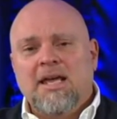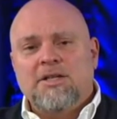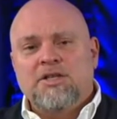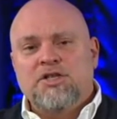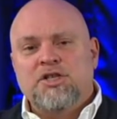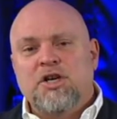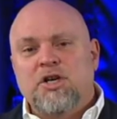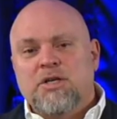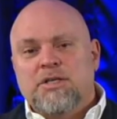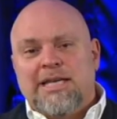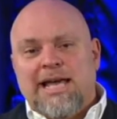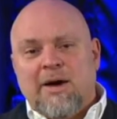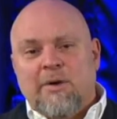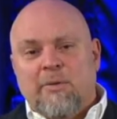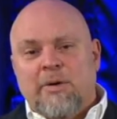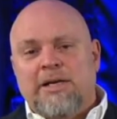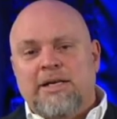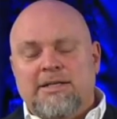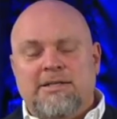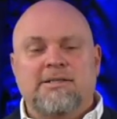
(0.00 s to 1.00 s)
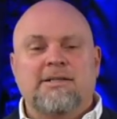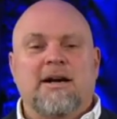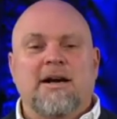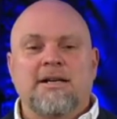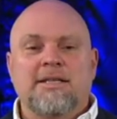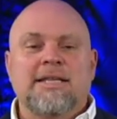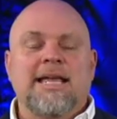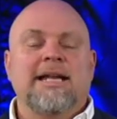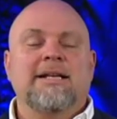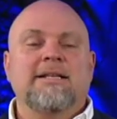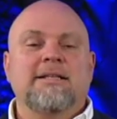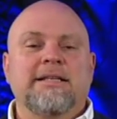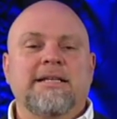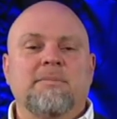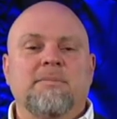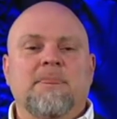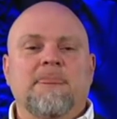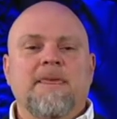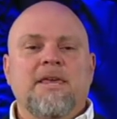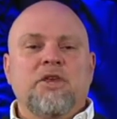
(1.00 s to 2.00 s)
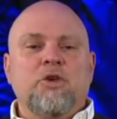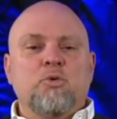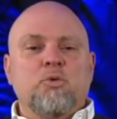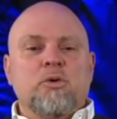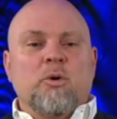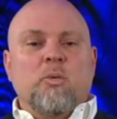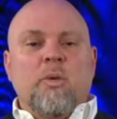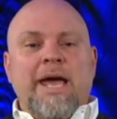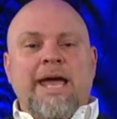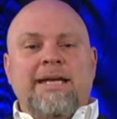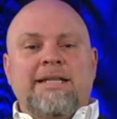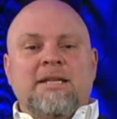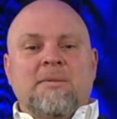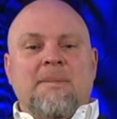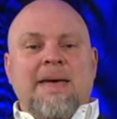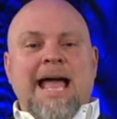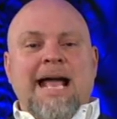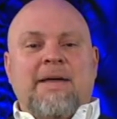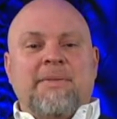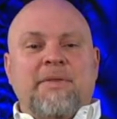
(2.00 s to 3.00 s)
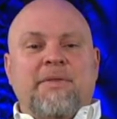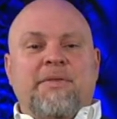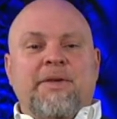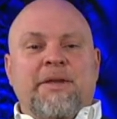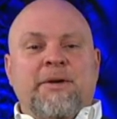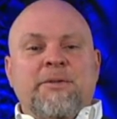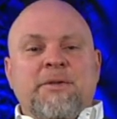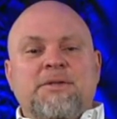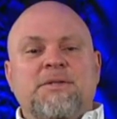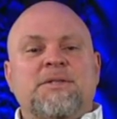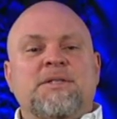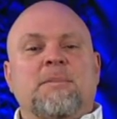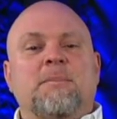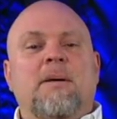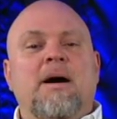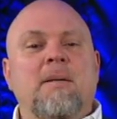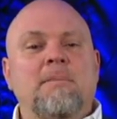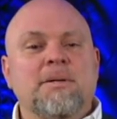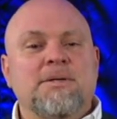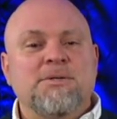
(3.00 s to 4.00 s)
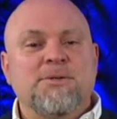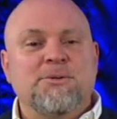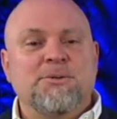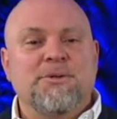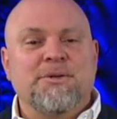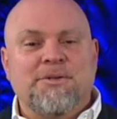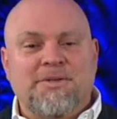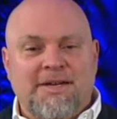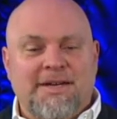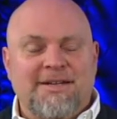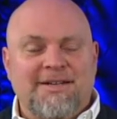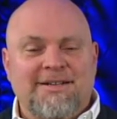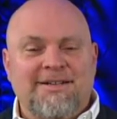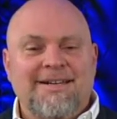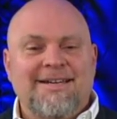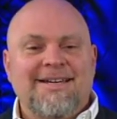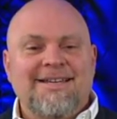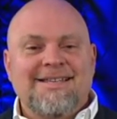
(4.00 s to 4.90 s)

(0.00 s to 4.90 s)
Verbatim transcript: Do you notice how when it started that clip, you way in the back of the theater. This is a public school theater.